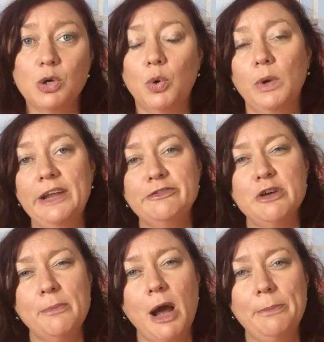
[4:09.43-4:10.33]
or whatever
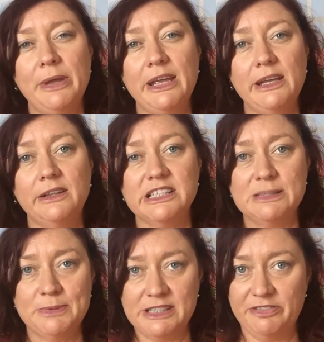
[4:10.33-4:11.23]
it might be that's
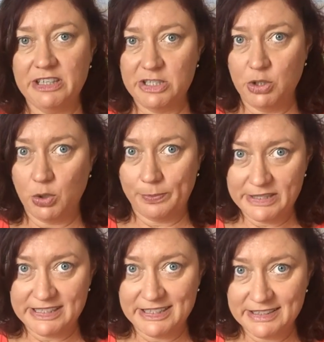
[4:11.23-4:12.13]
specific to your
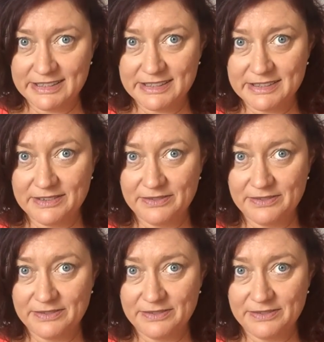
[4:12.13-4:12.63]
business.